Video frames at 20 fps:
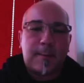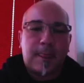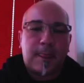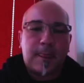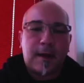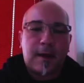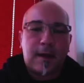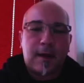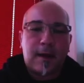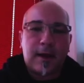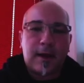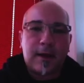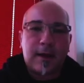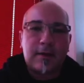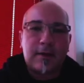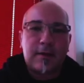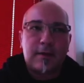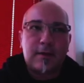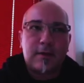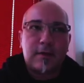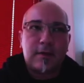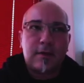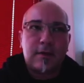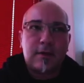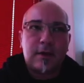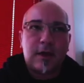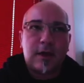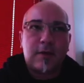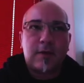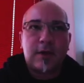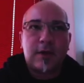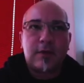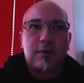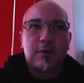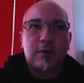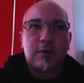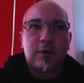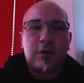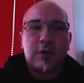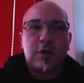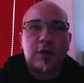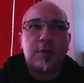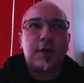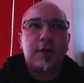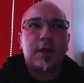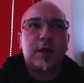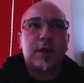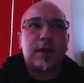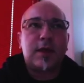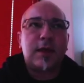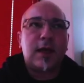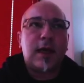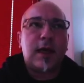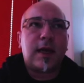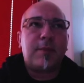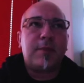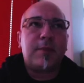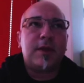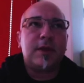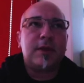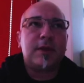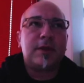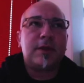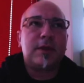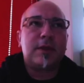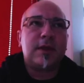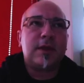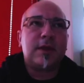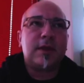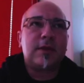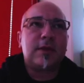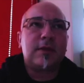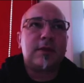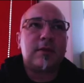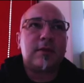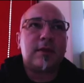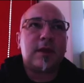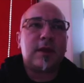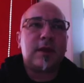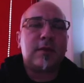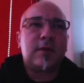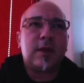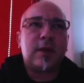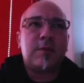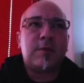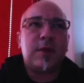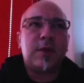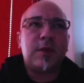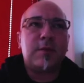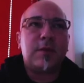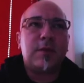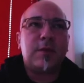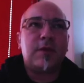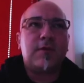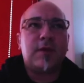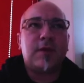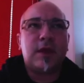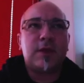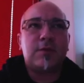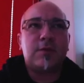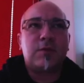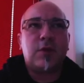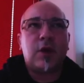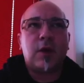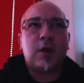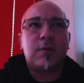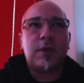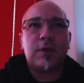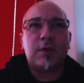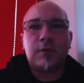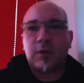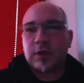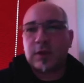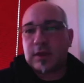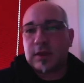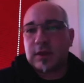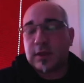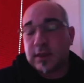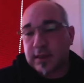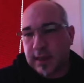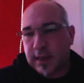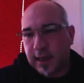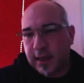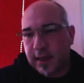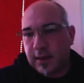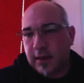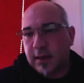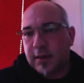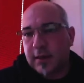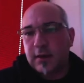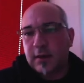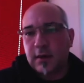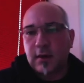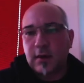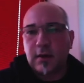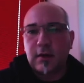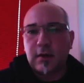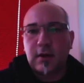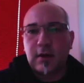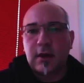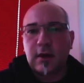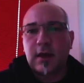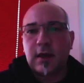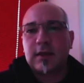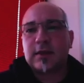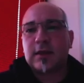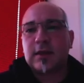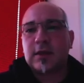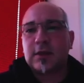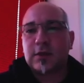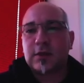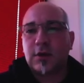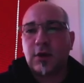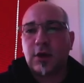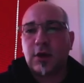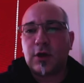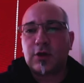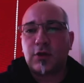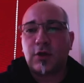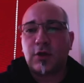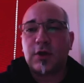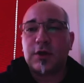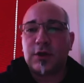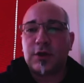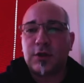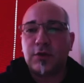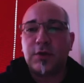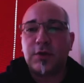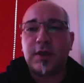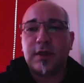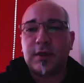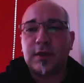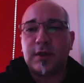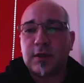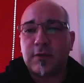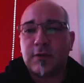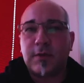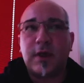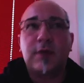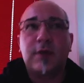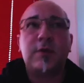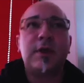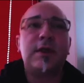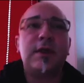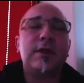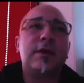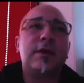And yeah, what typically happens is that people face problem with scaling Elasticsearch or tuning the queries